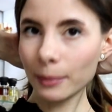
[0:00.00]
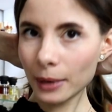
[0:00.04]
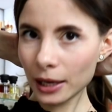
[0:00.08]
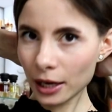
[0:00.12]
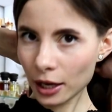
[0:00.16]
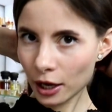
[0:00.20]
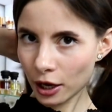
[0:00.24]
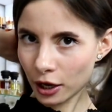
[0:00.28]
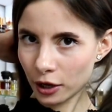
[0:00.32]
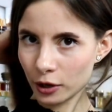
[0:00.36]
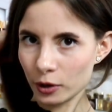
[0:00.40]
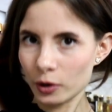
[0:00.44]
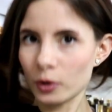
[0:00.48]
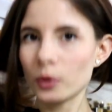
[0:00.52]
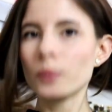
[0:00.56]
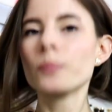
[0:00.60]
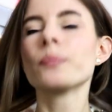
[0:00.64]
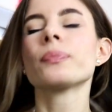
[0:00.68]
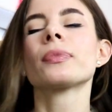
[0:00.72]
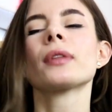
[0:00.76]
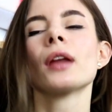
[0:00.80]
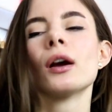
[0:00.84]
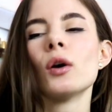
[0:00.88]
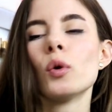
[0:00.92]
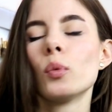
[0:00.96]
me know
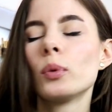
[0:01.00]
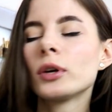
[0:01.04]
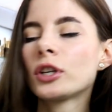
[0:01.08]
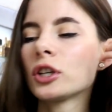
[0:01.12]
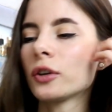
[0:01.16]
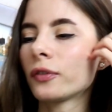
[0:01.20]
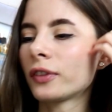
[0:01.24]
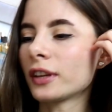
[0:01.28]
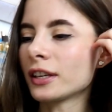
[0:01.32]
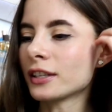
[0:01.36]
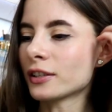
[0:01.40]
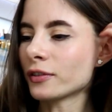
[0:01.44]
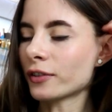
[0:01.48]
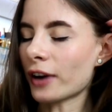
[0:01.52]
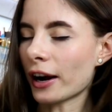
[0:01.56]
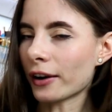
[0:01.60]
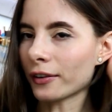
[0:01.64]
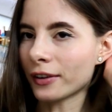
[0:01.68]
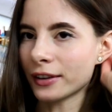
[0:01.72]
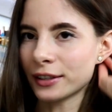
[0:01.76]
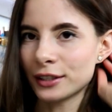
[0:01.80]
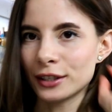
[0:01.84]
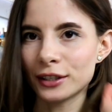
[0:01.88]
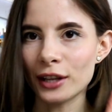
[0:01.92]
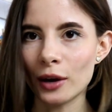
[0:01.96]
which of these
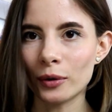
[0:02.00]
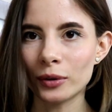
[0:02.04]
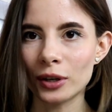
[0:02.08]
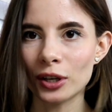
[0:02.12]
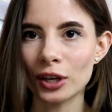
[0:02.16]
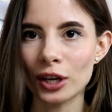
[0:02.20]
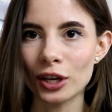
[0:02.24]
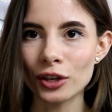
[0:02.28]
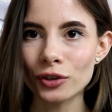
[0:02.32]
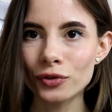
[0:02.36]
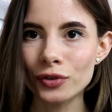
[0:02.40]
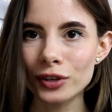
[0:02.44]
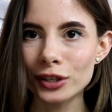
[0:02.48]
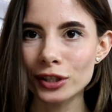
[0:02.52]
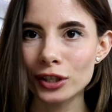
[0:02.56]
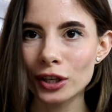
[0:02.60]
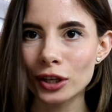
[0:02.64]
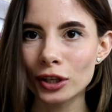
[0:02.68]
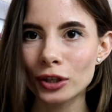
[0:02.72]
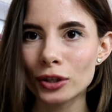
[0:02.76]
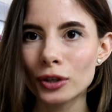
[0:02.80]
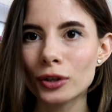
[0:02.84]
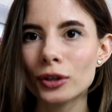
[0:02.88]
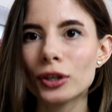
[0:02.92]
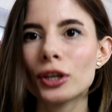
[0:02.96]
fragrances sounded
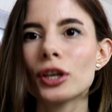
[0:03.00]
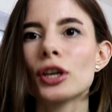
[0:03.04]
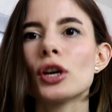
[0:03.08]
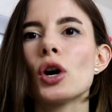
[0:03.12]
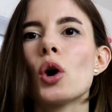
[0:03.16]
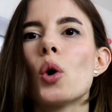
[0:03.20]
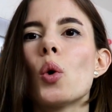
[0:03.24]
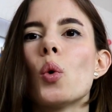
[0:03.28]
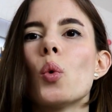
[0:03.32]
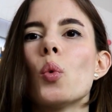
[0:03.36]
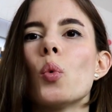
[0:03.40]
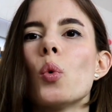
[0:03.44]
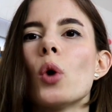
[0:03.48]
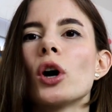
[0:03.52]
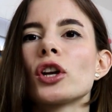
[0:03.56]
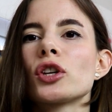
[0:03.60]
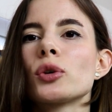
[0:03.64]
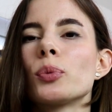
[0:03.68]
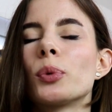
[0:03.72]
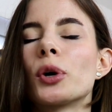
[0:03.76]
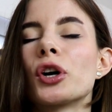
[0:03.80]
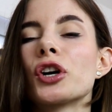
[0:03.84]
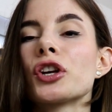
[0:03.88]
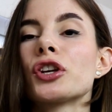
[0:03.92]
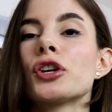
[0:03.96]
interesting to you, what
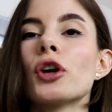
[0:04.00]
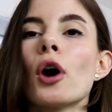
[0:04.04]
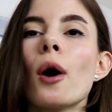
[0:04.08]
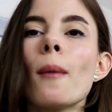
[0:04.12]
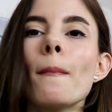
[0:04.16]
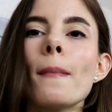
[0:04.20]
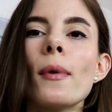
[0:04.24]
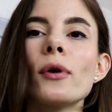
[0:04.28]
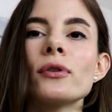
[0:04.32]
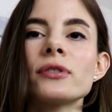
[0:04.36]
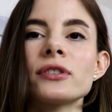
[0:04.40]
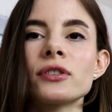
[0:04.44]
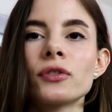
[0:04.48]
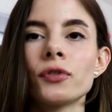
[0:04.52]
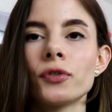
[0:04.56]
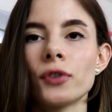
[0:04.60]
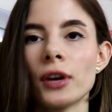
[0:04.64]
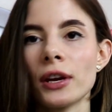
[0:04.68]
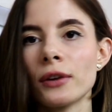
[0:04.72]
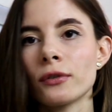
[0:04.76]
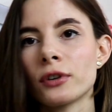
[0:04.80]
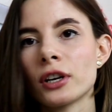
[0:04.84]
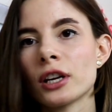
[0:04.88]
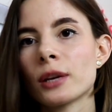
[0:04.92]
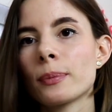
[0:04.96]
were your most
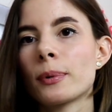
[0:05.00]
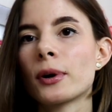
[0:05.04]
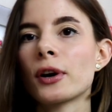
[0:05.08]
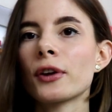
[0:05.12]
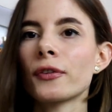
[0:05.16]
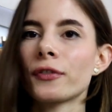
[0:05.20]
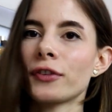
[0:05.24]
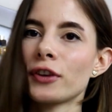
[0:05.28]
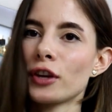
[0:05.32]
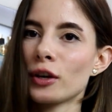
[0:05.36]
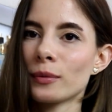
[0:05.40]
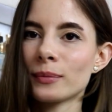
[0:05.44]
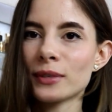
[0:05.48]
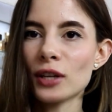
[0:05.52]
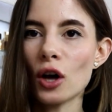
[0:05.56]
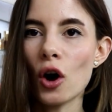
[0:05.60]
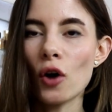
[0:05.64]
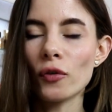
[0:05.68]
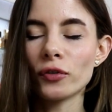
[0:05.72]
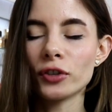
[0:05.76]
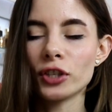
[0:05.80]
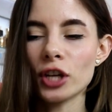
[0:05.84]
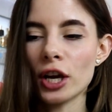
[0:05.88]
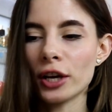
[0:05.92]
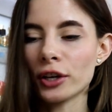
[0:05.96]
favorite perfumes
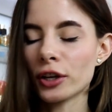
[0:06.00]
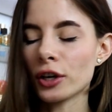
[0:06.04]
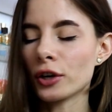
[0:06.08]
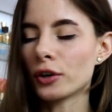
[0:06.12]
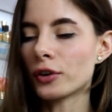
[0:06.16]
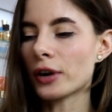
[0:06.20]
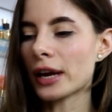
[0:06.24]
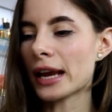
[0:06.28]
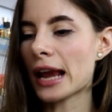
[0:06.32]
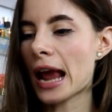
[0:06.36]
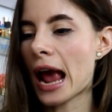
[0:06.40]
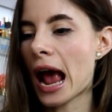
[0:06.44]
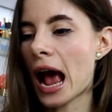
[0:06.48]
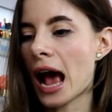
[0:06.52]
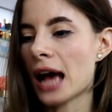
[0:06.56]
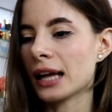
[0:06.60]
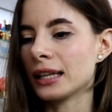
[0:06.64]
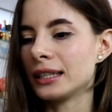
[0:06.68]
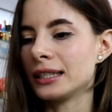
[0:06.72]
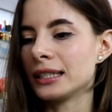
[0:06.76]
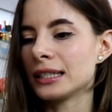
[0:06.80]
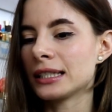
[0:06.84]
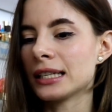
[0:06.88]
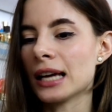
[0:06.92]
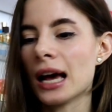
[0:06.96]
of January,
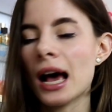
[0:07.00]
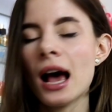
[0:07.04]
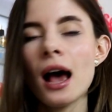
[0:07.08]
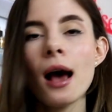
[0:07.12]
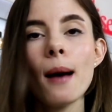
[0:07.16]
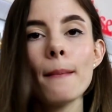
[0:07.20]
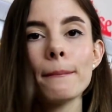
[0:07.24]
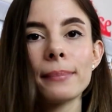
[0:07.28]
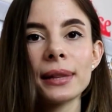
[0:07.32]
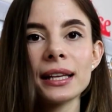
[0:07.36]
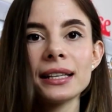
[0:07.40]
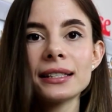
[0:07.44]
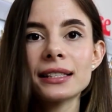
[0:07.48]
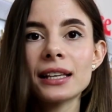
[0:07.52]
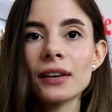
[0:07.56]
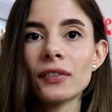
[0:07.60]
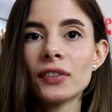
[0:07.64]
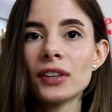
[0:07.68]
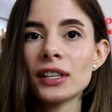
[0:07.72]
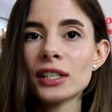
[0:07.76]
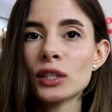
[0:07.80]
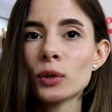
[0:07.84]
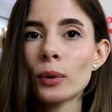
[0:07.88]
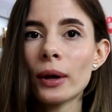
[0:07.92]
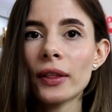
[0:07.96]
and please give
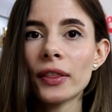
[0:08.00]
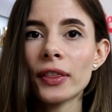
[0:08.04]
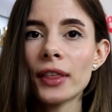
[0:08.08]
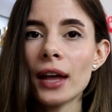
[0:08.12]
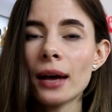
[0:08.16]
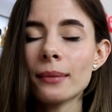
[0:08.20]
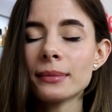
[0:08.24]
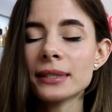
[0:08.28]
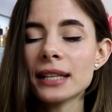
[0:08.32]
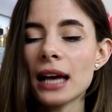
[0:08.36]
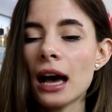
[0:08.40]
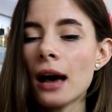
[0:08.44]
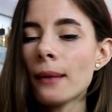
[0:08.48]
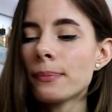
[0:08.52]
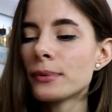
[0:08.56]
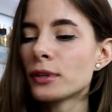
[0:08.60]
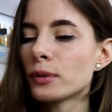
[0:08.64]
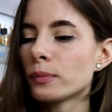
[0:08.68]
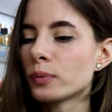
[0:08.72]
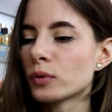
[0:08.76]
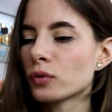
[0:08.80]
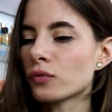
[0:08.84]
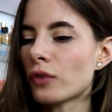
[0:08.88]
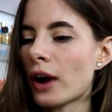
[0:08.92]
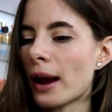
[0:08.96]
this one thumbs up,
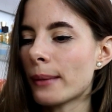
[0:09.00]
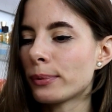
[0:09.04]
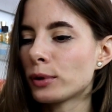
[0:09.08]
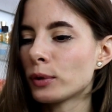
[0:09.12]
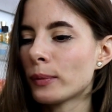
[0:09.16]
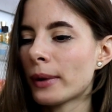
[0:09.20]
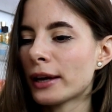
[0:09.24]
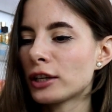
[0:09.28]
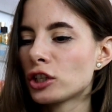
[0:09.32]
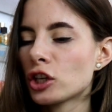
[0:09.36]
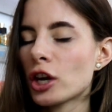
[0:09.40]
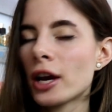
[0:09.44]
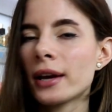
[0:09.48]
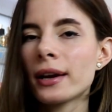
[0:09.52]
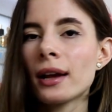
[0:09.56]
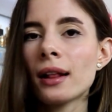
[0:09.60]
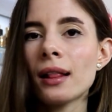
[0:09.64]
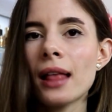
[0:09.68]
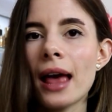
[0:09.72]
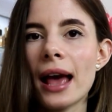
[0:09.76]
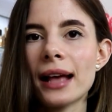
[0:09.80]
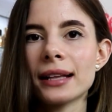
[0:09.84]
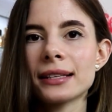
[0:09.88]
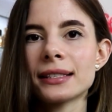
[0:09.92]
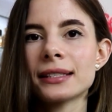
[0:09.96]
subscribe to my channel,
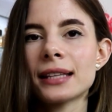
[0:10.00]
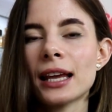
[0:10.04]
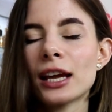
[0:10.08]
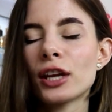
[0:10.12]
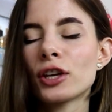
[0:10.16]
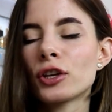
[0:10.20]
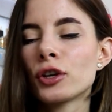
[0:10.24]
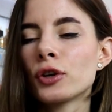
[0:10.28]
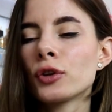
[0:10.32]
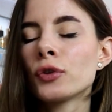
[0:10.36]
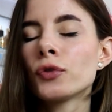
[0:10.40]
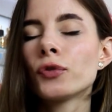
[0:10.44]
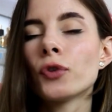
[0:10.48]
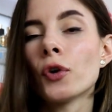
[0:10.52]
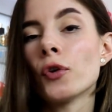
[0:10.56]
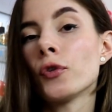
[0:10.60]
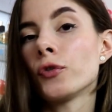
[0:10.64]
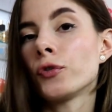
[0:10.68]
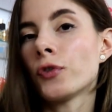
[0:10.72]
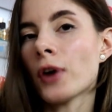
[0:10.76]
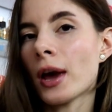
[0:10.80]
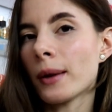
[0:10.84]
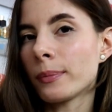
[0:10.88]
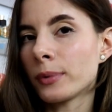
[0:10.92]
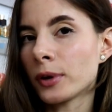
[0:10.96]
and stay tuned for
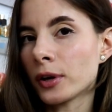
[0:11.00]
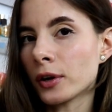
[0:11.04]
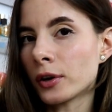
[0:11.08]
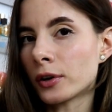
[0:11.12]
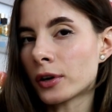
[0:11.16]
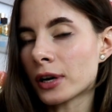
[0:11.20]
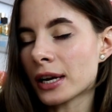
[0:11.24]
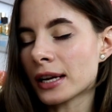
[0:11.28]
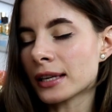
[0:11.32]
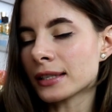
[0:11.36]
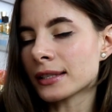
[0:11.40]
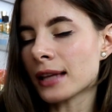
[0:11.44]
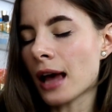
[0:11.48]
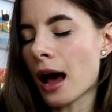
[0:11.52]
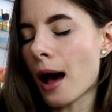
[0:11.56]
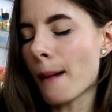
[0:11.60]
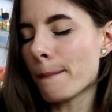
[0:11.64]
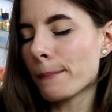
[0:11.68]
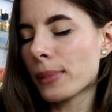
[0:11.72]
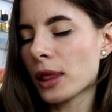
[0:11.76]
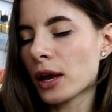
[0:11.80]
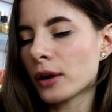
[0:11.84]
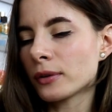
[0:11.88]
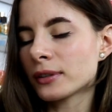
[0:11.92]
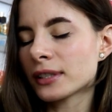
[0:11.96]
February's
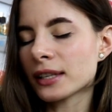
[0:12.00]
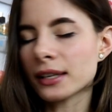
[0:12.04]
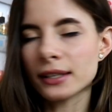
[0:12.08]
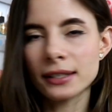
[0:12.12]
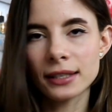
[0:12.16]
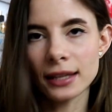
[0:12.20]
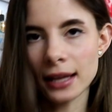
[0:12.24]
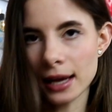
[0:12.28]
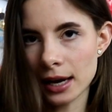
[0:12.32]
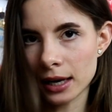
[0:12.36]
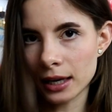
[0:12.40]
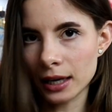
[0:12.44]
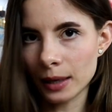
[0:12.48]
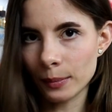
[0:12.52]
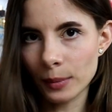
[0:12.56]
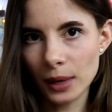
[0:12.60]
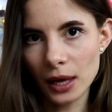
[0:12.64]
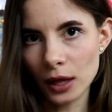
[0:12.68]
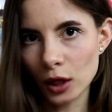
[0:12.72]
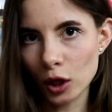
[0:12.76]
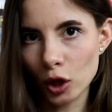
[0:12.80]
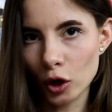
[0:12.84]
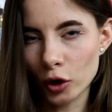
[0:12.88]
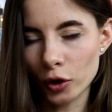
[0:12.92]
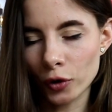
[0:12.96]
uploads, because they are going to be a
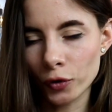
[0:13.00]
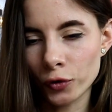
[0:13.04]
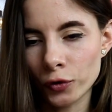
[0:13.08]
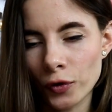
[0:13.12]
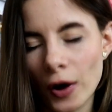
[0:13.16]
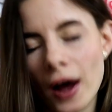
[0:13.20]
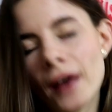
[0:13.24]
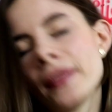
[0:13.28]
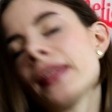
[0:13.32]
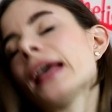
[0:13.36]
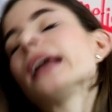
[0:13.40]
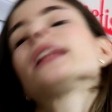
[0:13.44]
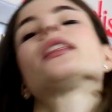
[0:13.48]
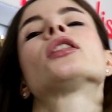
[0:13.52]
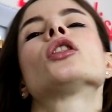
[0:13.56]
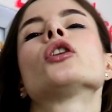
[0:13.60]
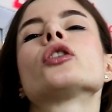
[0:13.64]
lot of fun, and